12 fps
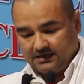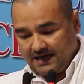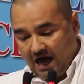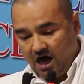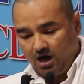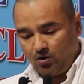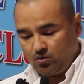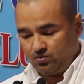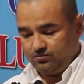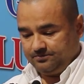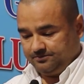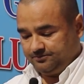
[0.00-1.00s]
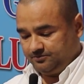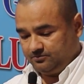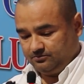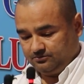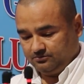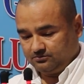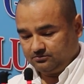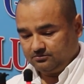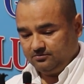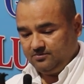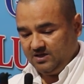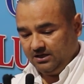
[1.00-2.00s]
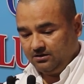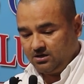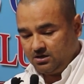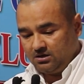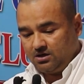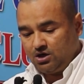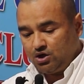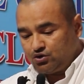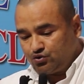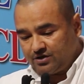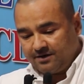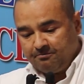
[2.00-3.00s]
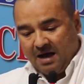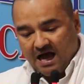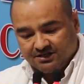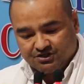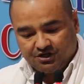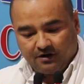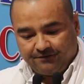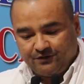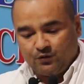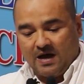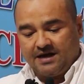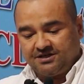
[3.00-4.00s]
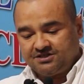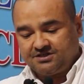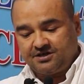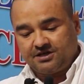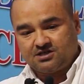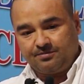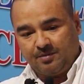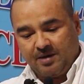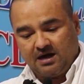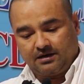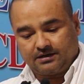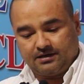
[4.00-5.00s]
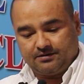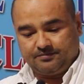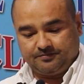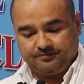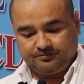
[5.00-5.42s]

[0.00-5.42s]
Now, to the Ambassador of the United States of America,